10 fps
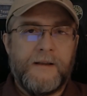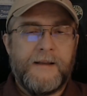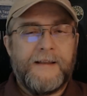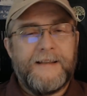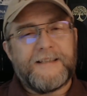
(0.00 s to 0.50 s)

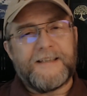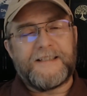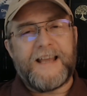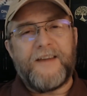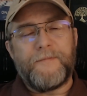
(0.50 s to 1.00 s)
This is
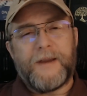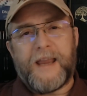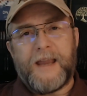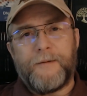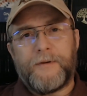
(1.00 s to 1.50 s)
Dave
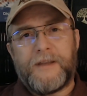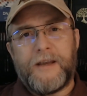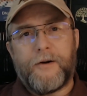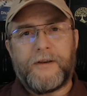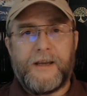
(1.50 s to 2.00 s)
McCain with
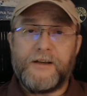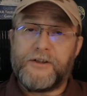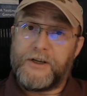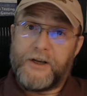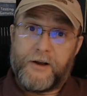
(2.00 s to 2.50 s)
TRT
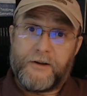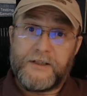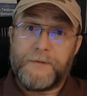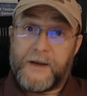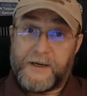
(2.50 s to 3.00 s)

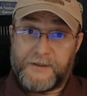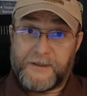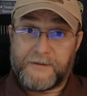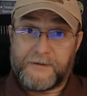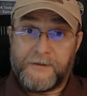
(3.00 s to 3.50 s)
Genealogy
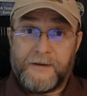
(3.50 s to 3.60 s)
Basics.